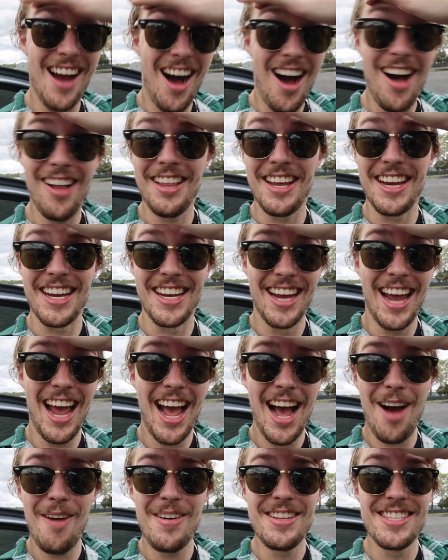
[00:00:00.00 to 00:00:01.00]
gnarly
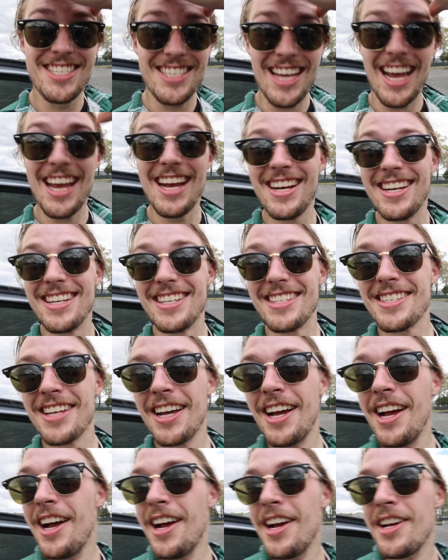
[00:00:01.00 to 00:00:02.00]
how insane it is.
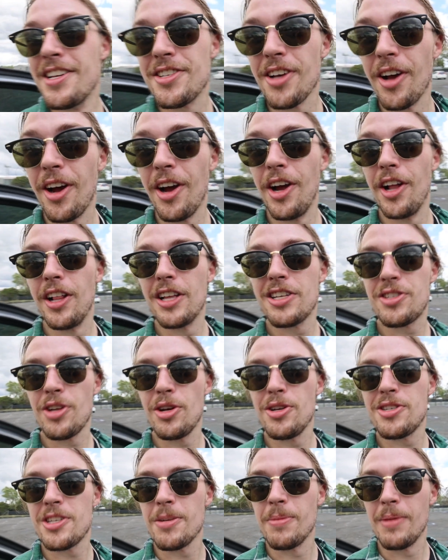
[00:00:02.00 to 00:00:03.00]
So let's
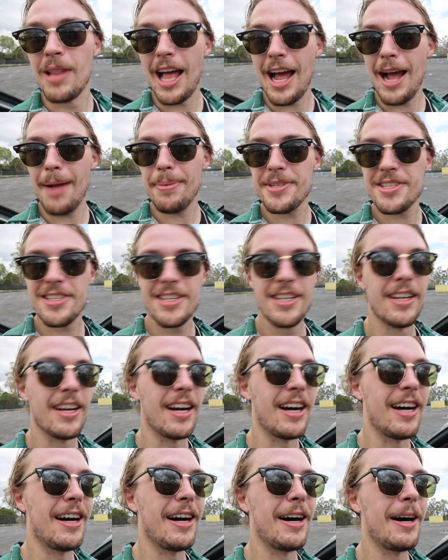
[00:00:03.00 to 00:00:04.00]
do some laps,
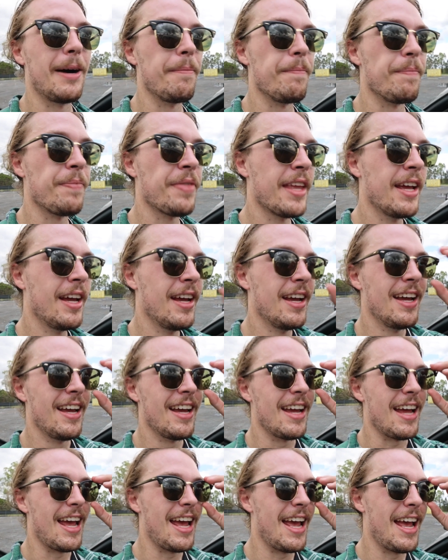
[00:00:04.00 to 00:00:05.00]

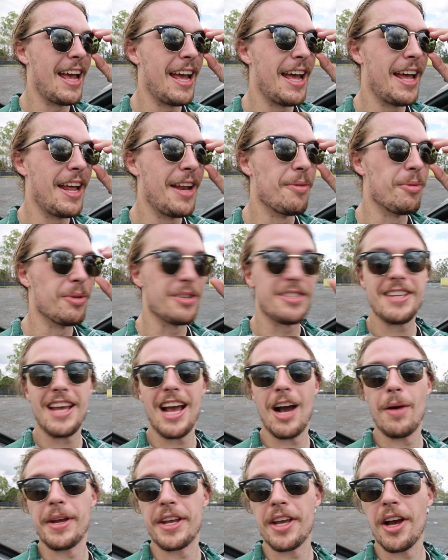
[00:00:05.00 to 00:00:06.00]
and we'll see
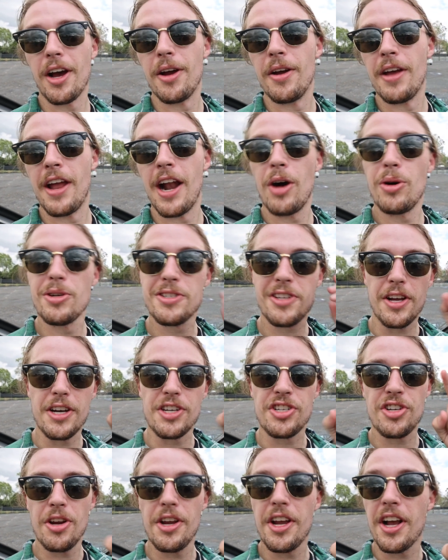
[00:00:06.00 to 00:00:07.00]
how we go. And I also got to
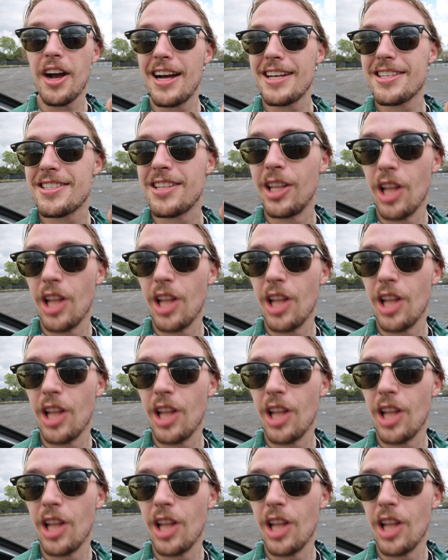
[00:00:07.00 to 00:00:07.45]
show you guys the